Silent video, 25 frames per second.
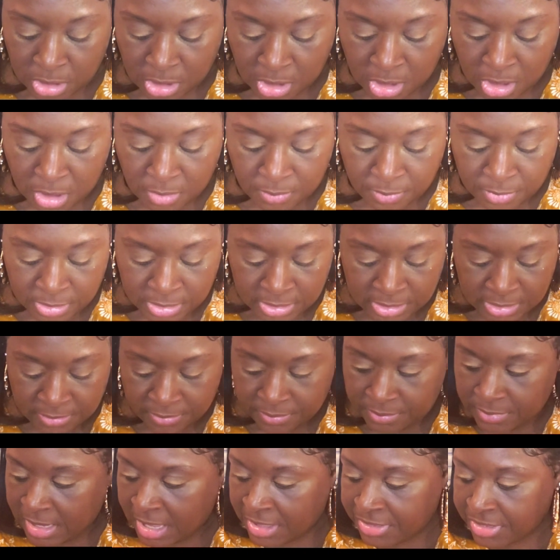y'all, but
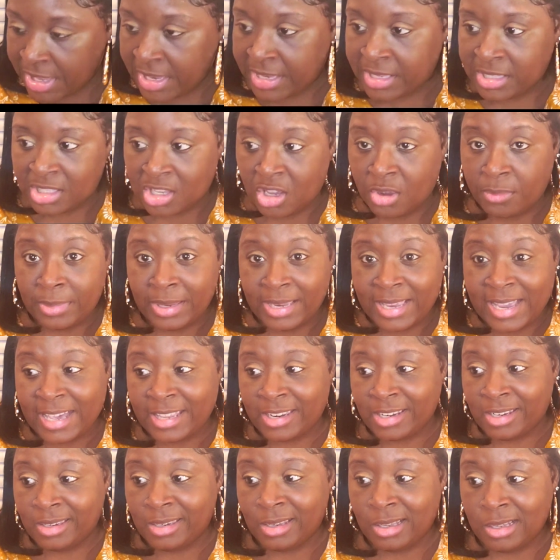I think it's going to be
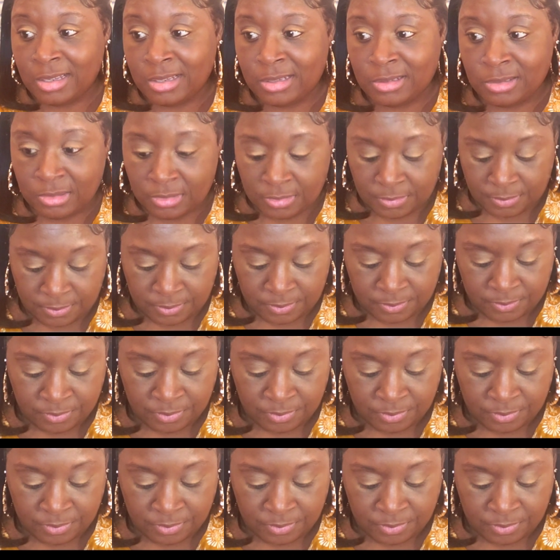kind of long.